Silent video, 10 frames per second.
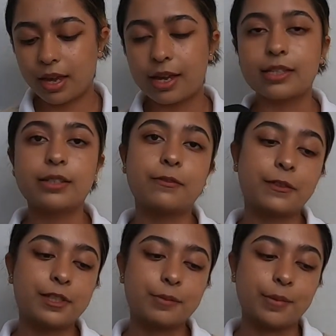and it
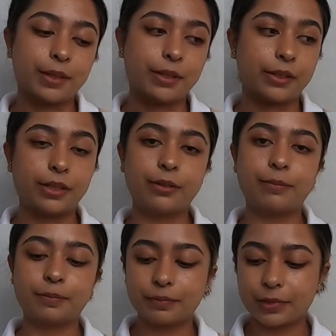fits me good.
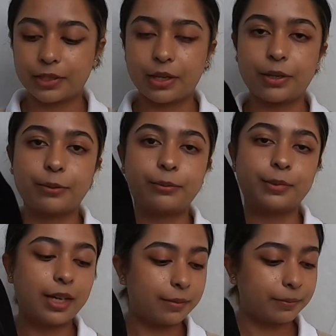So
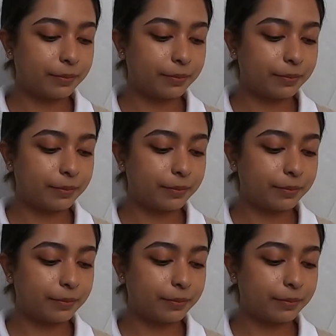yeah.